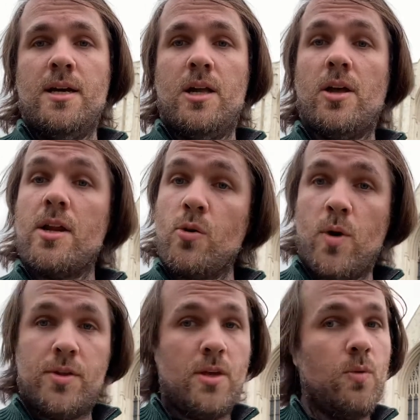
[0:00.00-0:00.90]
a lot of the
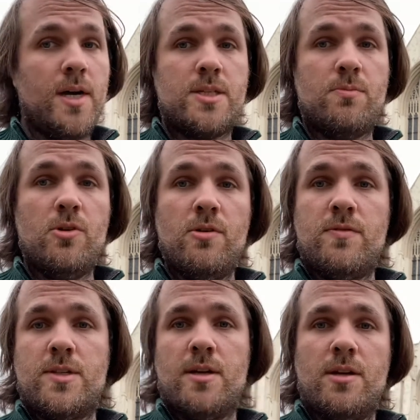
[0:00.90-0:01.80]
wealthy whites moved
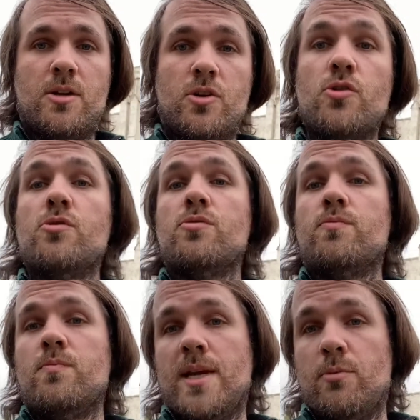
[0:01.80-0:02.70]
to new
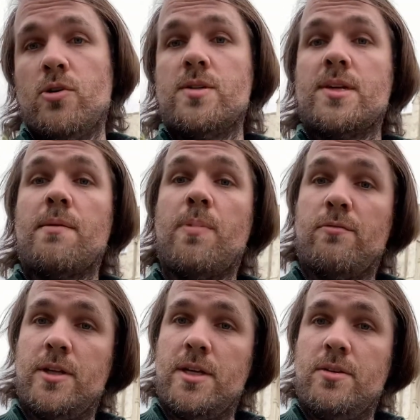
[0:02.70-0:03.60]
neighborhoods like
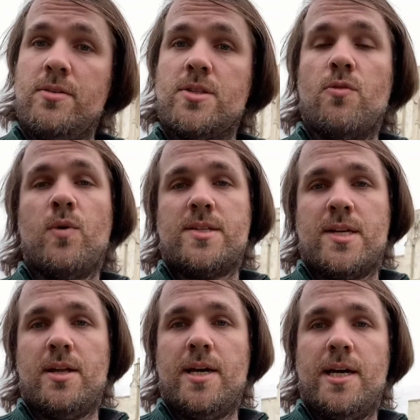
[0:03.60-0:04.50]
Beverly Hills and West
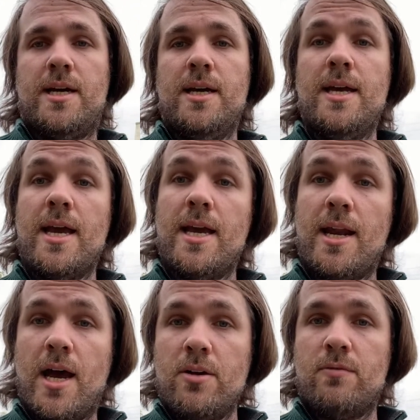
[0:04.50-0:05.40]
LA and
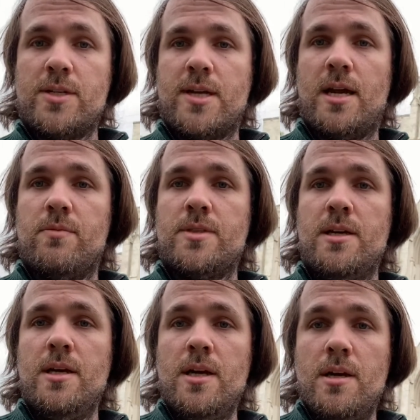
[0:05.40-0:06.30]
out of West Adams.
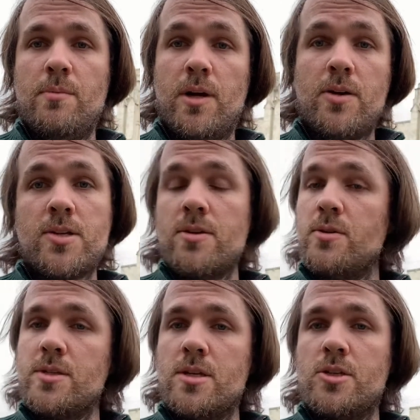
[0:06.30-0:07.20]
But also there
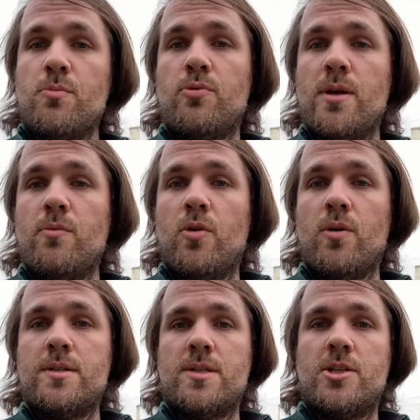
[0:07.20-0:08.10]
was a Supreme
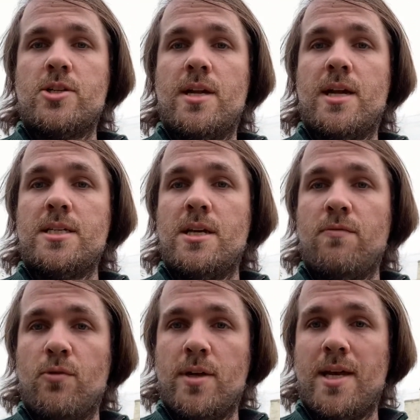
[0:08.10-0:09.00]
Court decision in
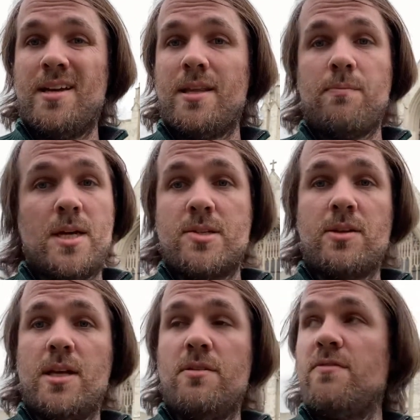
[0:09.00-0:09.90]
1948 that
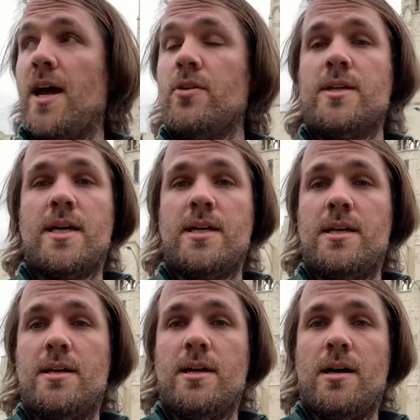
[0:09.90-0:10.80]
basically
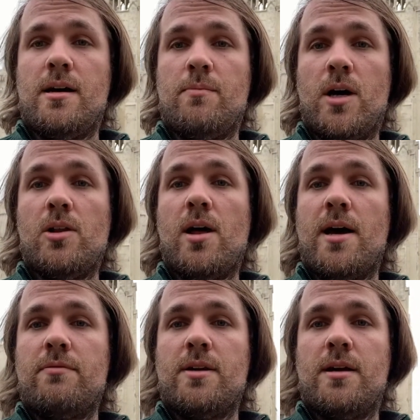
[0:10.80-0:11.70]
invalidated a lot
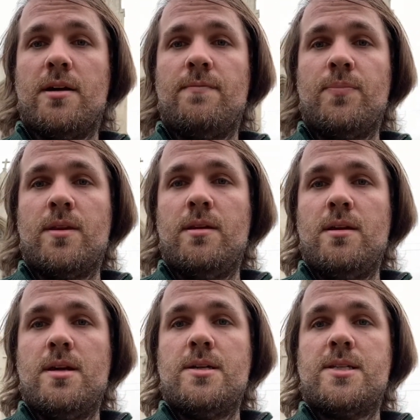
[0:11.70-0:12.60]
of the
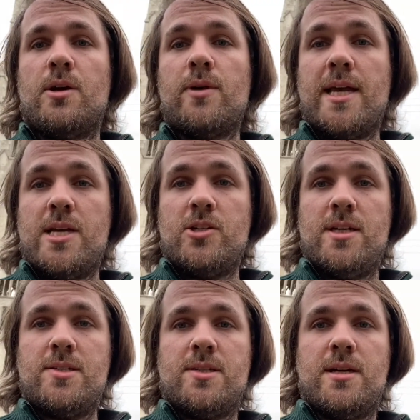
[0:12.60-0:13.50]

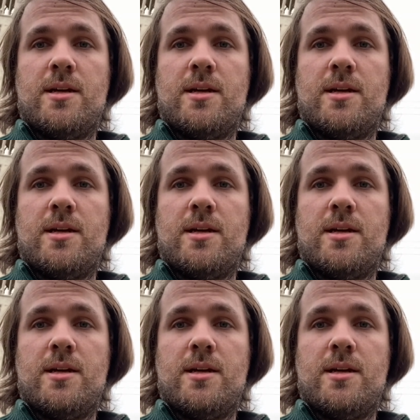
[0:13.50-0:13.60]
segregationist